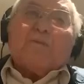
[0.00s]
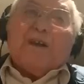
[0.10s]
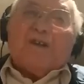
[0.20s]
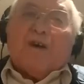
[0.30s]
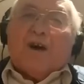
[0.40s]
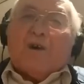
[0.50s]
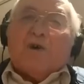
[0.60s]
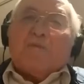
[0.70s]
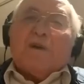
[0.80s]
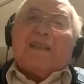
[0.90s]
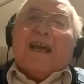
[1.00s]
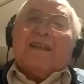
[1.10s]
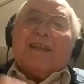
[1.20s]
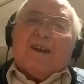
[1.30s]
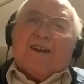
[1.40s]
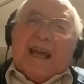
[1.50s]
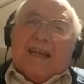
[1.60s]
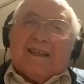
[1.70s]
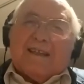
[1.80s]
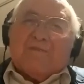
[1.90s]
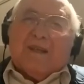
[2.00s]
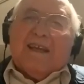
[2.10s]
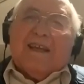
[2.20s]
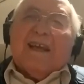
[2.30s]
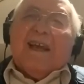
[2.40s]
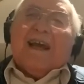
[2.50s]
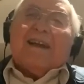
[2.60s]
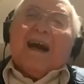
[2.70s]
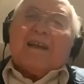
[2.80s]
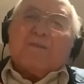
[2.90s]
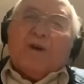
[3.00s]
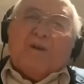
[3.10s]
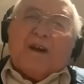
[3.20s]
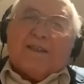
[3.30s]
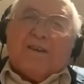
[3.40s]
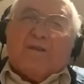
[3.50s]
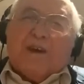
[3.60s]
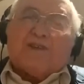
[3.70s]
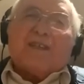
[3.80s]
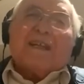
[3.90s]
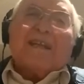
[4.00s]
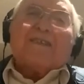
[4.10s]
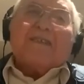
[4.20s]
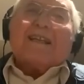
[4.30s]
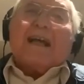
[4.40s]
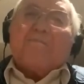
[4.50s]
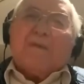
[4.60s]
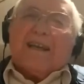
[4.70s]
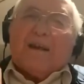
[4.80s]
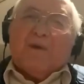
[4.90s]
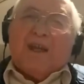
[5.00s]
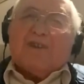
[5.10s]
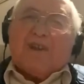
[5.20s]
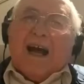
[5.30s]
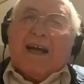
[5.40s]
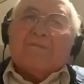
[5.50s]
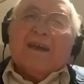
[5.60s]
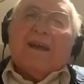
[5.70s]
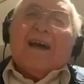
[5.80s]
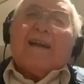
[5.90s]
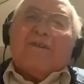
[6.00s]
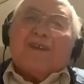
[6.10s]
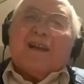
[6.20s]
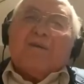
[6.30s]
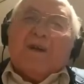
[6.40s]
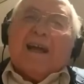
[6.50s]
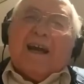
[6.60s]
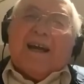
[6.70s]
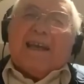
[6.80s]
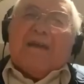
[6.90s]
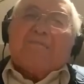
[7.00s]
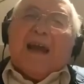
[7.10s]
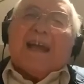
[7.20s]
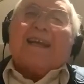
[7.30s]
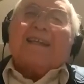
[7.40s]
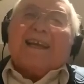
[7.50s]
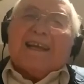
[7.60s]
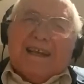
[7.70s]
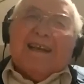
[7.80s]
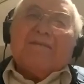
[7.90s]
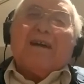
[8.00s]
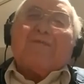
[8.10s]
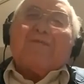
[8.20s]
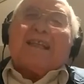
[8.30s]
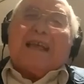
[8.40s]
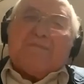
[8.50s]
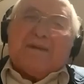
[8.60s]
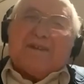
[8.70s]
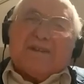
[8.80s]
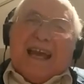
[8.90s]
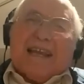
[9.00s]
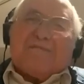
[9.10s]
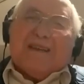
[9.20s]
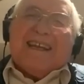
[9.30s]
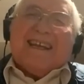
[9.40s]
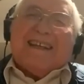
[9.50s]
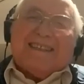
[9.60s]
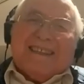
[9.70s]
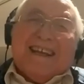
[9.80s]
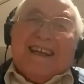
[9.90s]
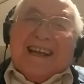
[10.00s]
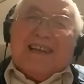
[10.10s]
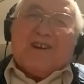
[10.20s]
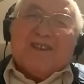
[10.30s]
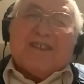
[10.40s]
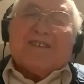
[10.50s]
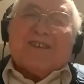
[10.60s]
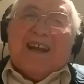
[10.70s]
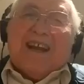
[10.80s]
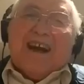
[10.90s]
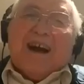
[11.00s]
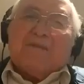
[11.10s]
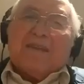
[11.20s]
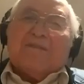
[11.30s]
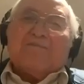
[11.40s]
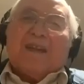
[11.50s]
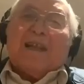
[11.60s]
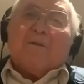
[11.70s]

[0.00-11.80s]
and they interrogated me and asked me all kinds of questions. And they said, "Come back in a week's time." And after a week, I came back, and they were quite happy to take me. And I joined the Israeli army. And I wasn't